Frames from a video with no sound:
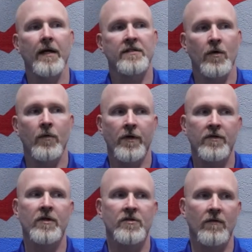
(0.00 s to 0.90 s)
So
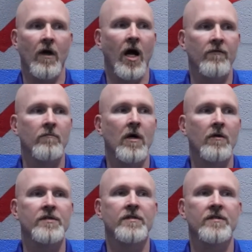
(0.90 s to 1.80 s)
there's a lot of
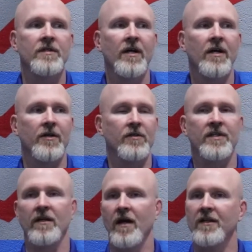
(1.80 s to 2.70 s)
emotions. You'll
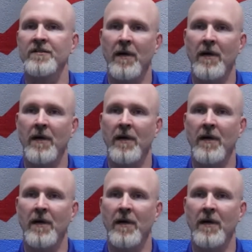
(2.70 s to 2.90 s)
see a lot of